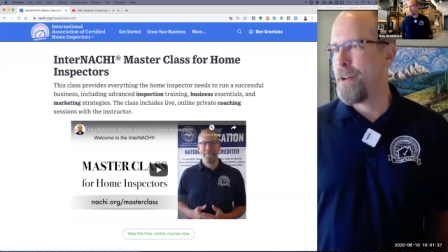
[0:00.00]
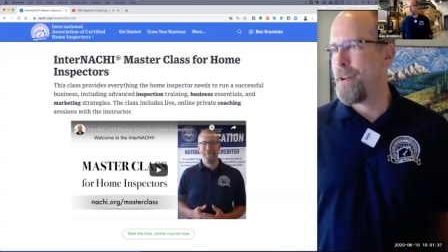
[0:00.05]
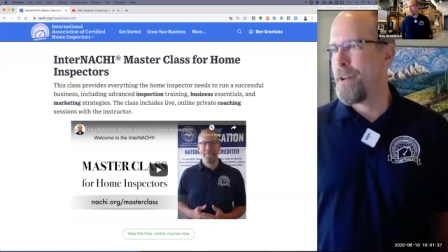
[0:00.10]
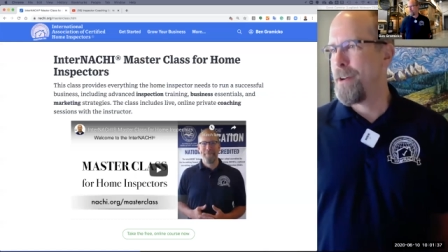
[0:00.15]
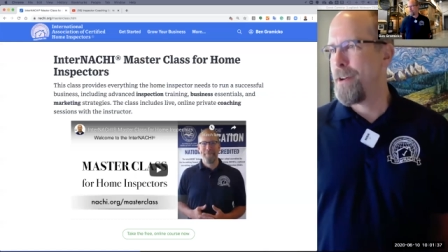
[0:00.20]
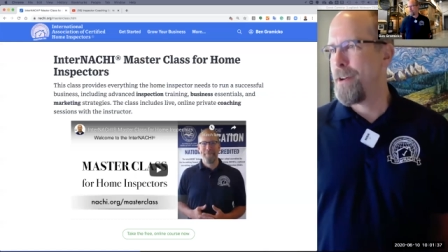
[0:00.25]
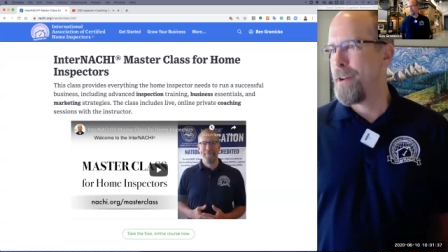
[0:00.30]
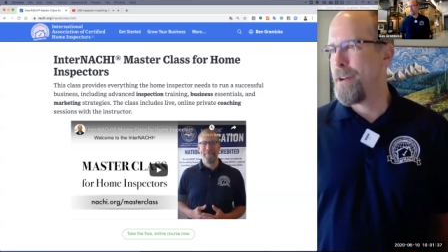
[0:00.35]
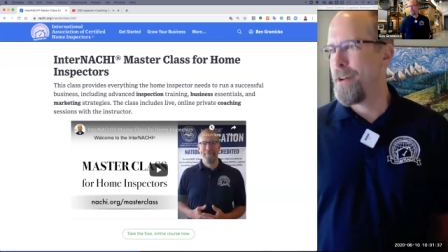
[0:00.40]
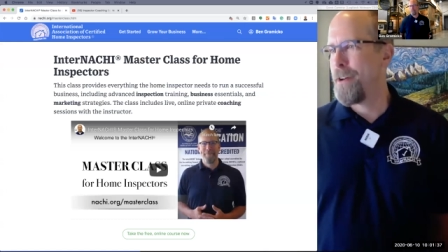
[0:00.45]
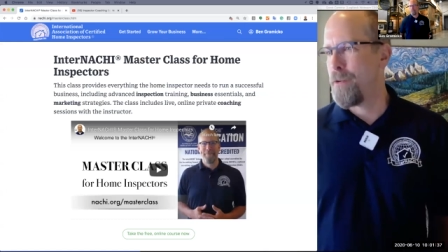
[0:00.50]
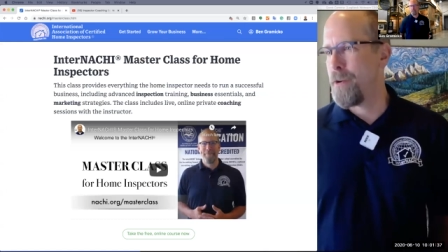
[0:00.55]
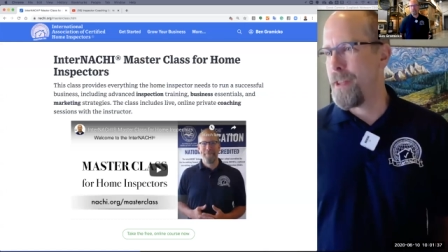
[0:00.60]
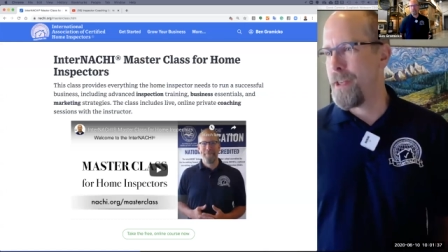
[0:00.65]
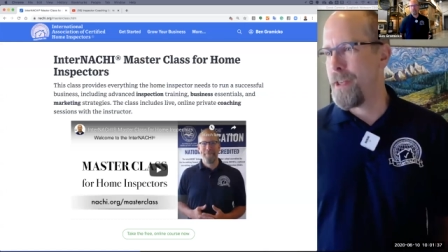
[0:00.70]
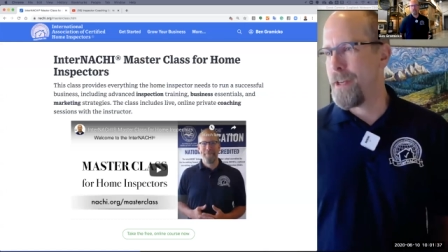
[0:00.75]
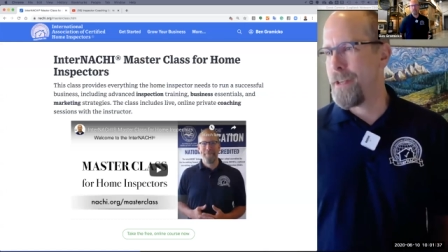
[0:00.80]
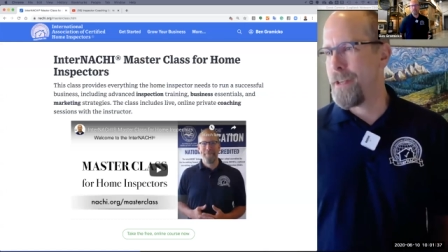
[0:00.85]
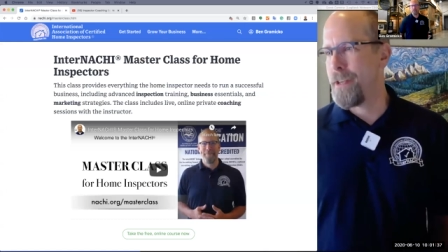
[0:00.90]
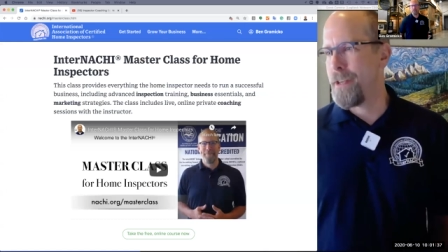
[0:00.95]
this
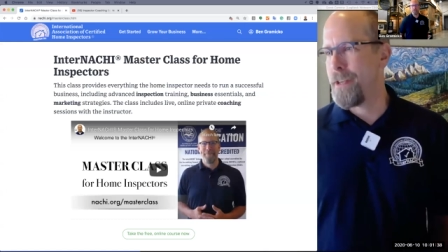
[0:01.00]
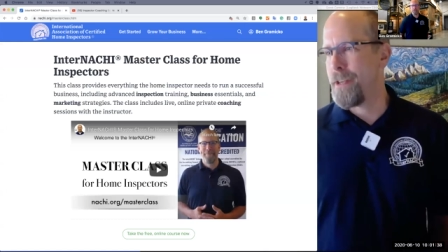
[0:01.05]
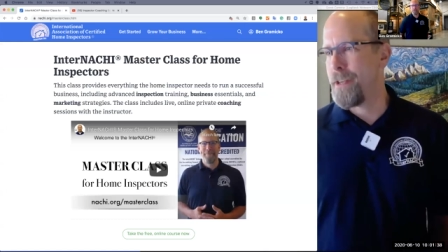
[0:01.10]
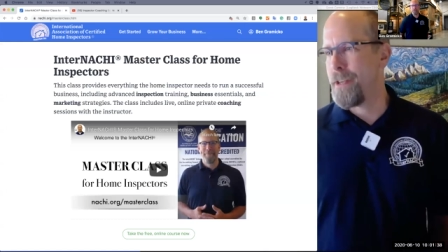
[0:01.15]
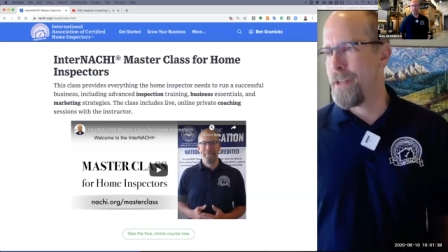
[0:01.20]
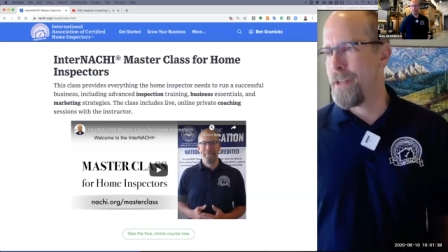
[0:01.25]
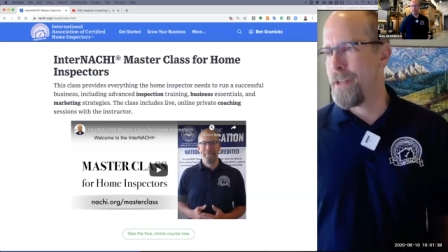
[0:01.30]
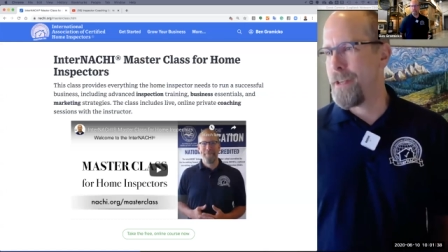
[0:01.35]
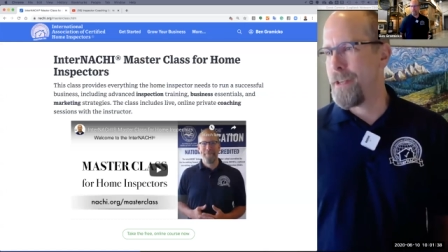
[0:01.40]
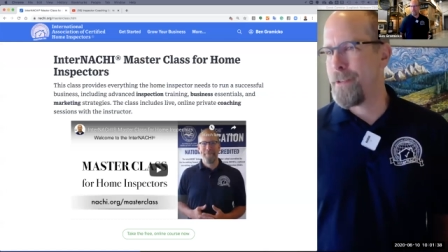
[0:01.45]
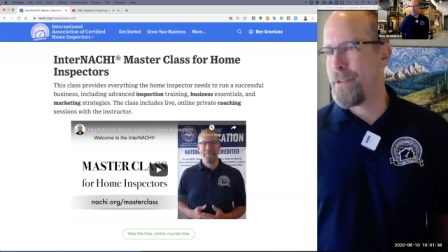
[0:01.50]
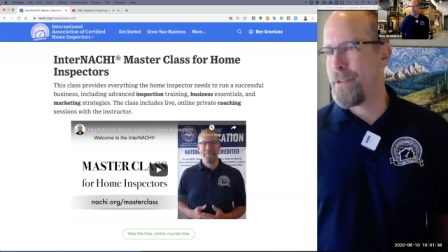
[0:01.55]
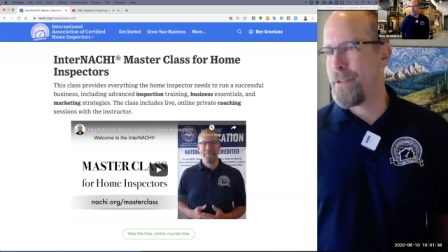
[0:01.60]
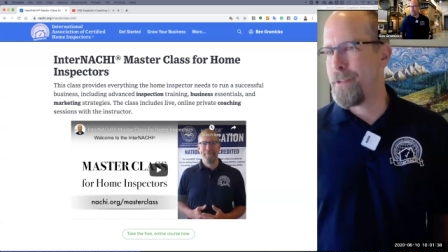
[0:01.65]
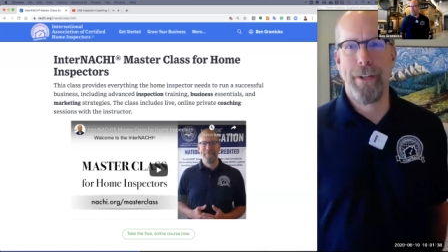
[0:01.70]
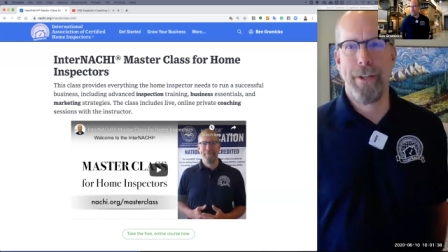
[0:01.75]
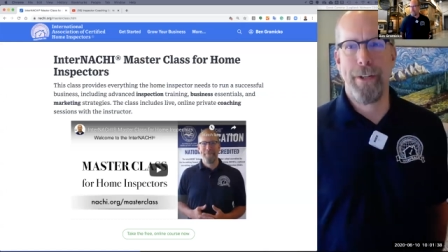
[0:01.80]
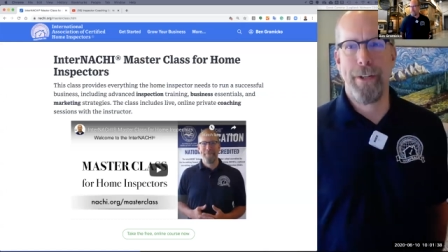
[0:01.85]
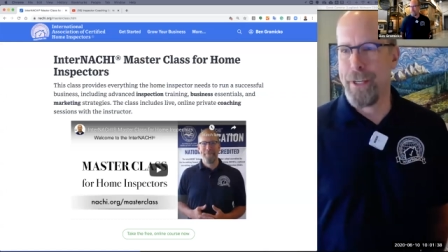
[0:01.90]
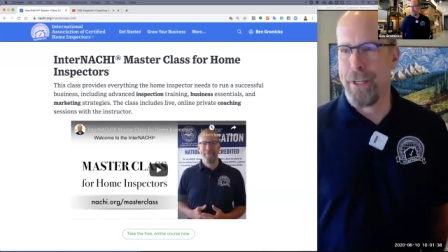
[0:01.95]
session,
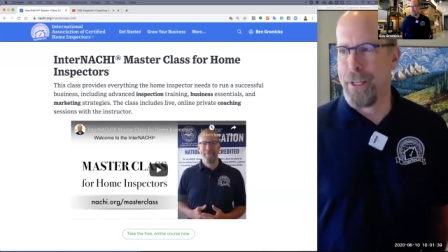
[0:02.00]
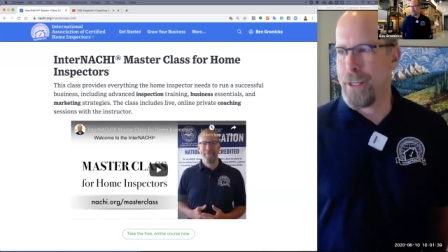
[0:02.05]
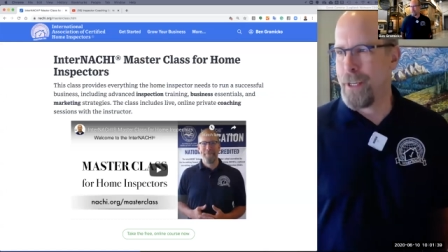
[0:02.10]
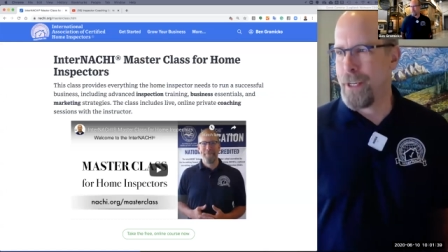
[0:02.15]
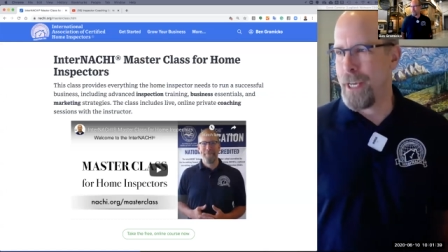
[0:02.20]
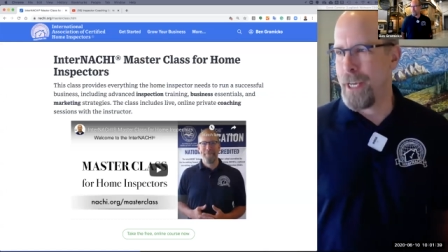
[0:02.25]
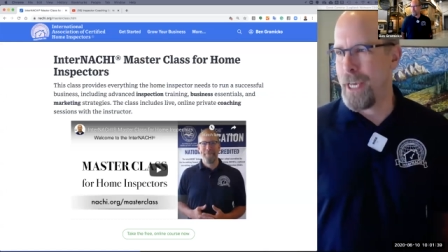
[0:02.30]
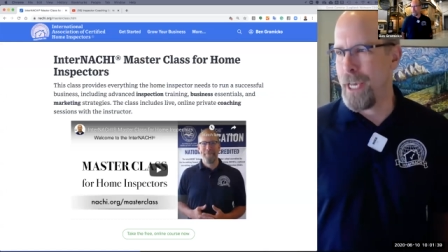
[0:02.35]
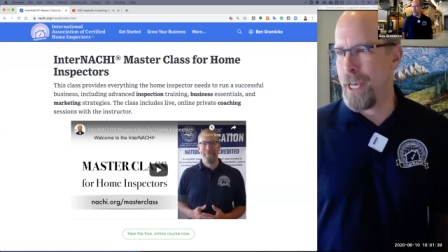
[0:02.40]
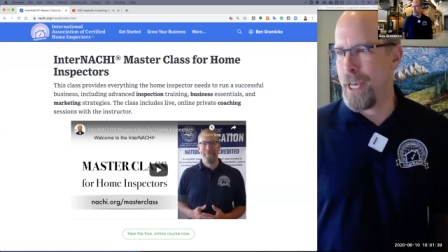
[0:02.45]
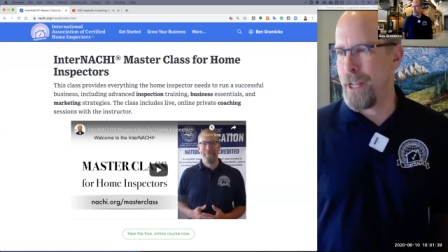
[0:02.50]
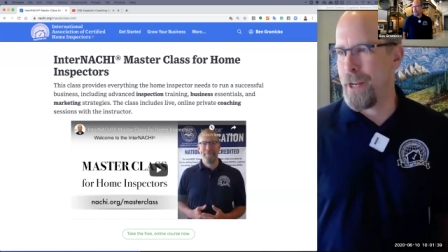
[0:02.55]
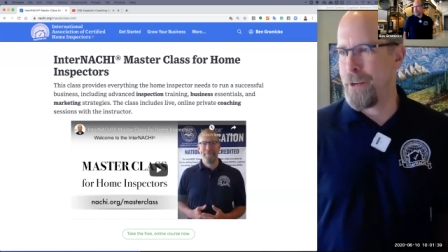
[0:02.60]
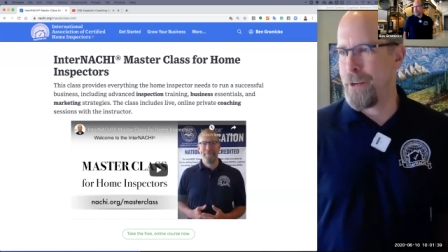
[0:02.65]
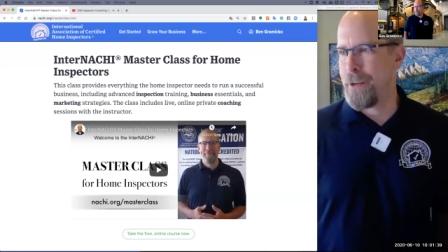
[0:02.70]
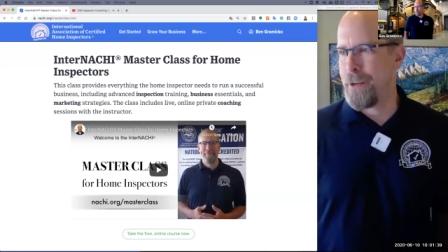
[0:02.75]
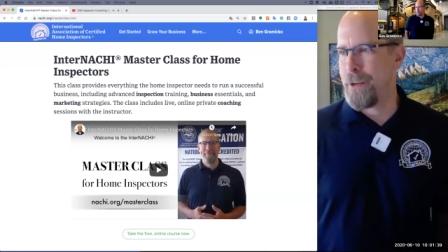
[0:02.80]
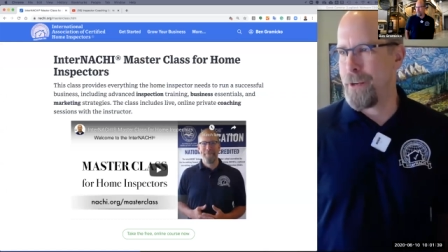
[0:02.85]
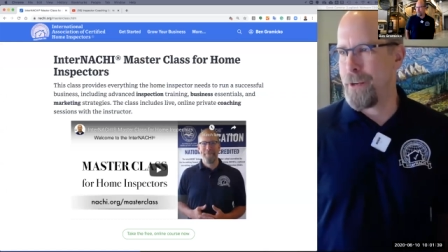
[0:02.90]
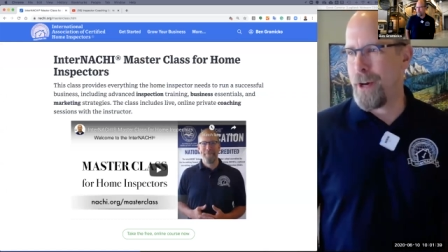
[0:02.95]
and
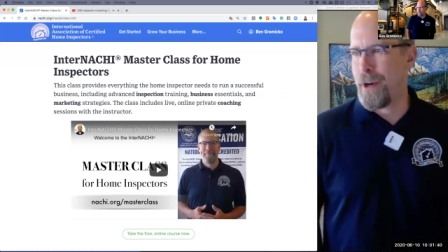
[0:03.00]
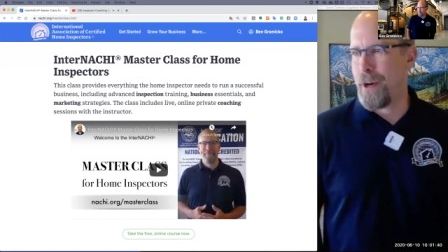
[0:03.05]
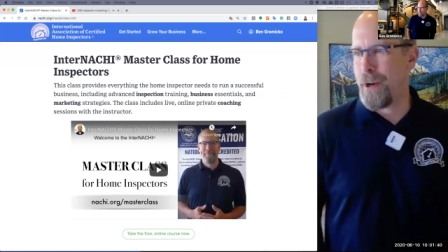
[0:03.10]
um,